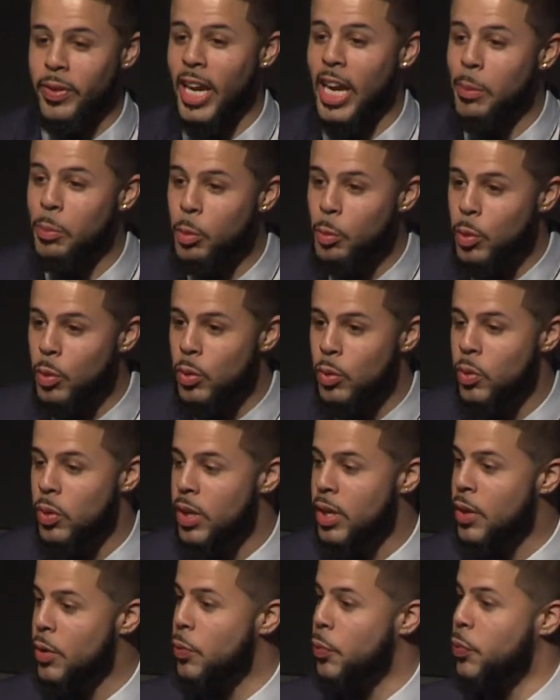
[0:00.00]
capable,
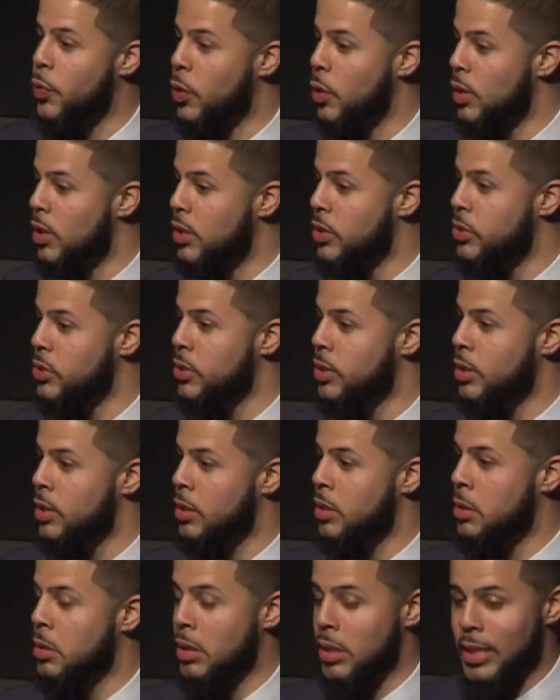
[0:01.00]
fearless
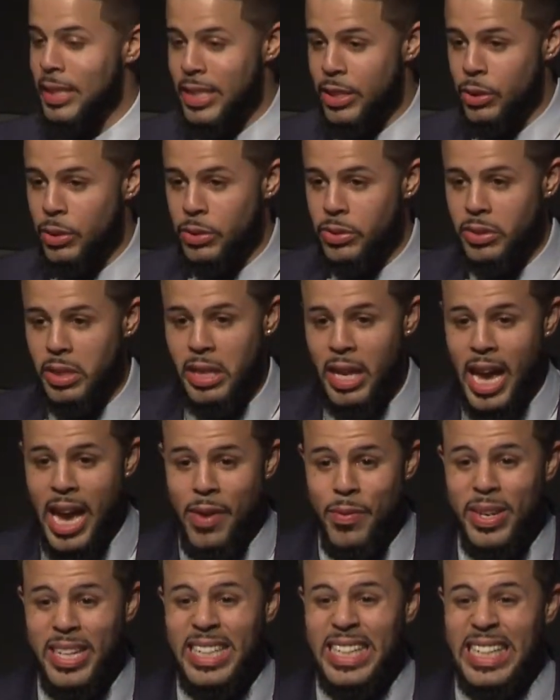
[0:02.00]
leaders that
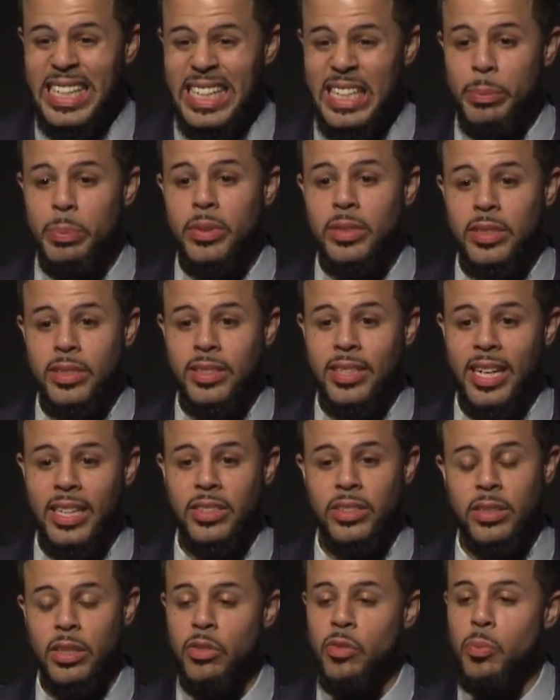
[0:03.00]
have a deep
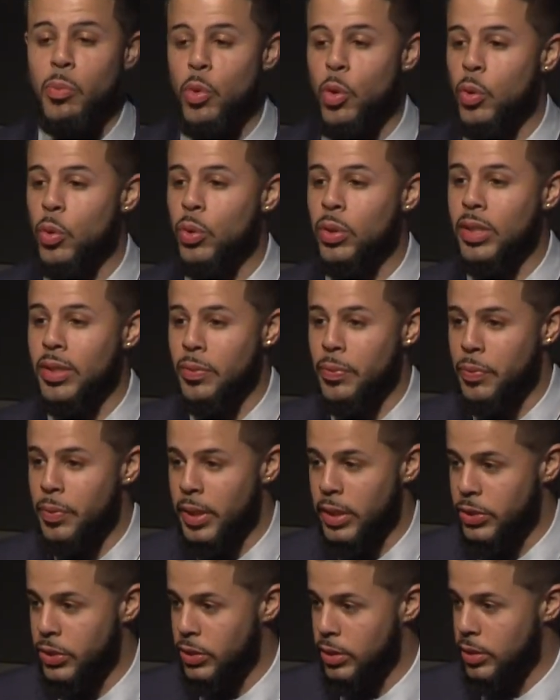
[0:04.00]
sense of moral
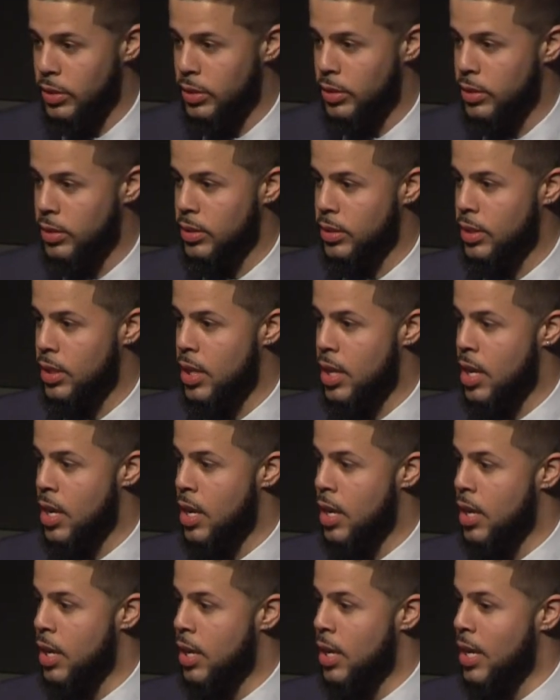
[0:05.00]
conviction.
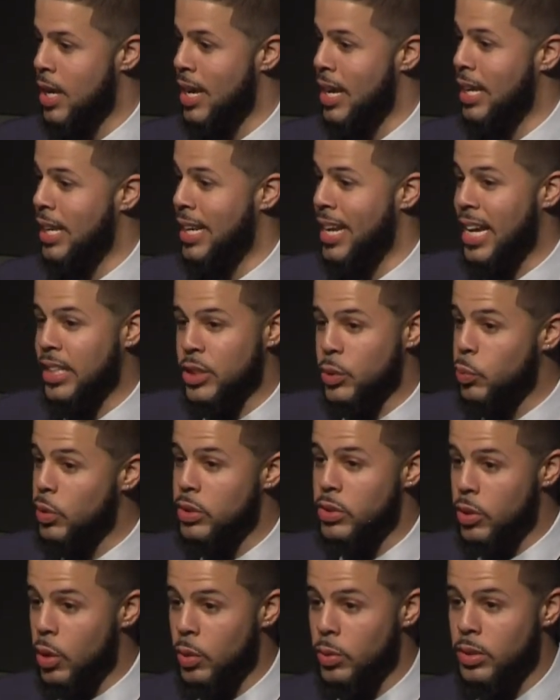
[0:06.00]
And as a
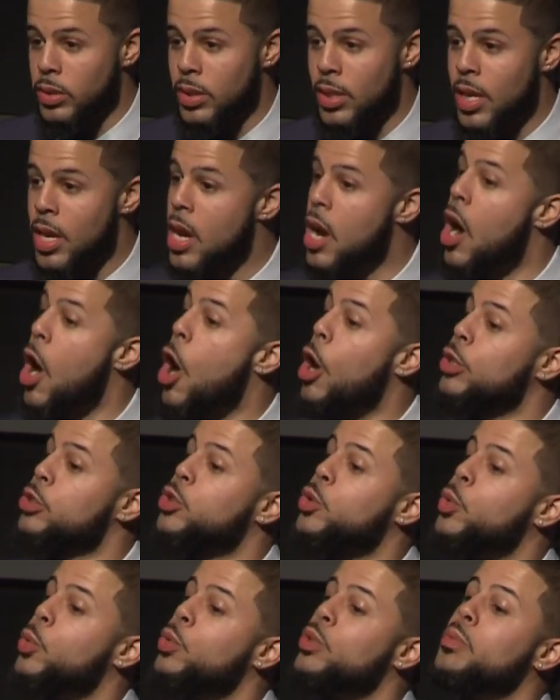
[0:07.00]
result, our
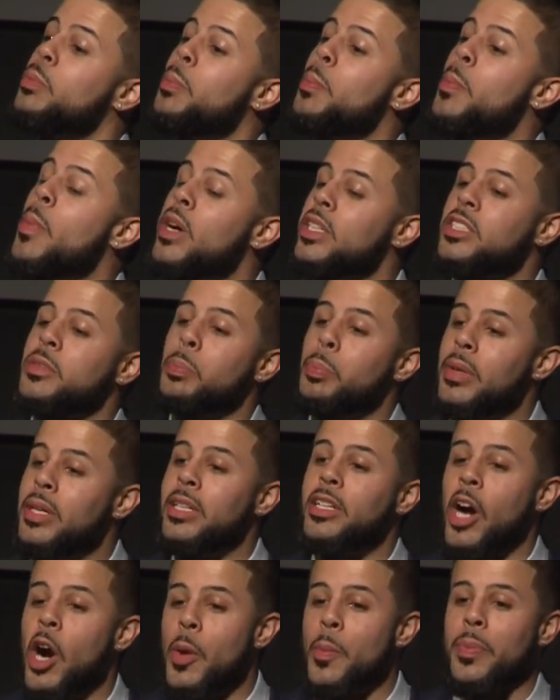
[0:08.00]
schools must
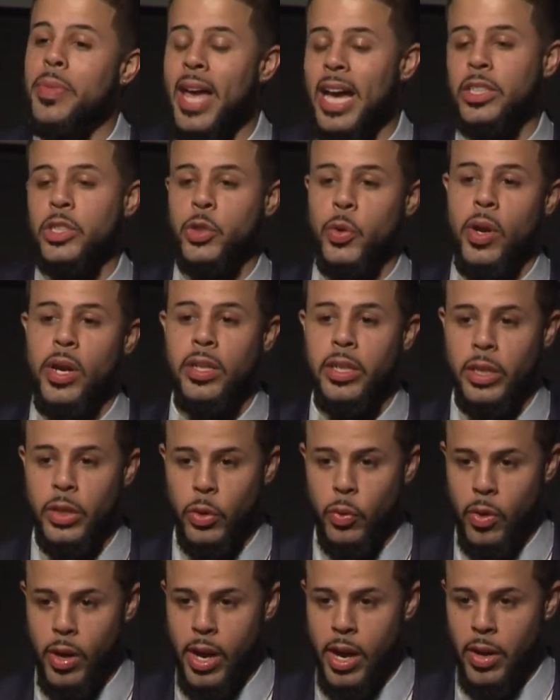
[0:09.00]
become that training
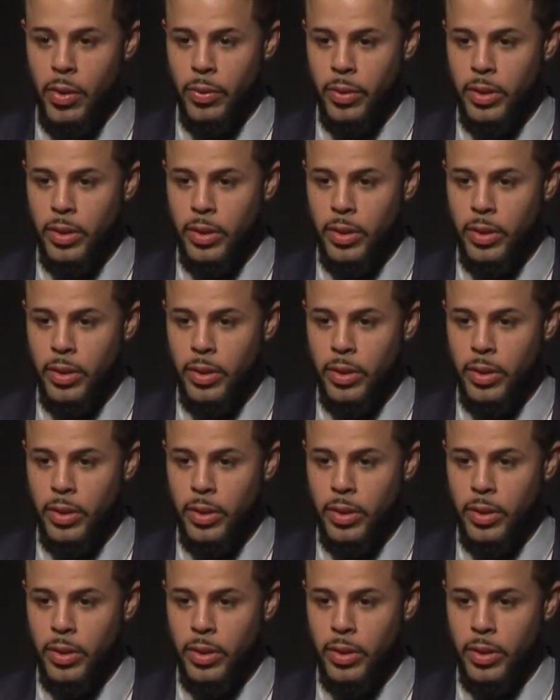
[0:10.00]
ground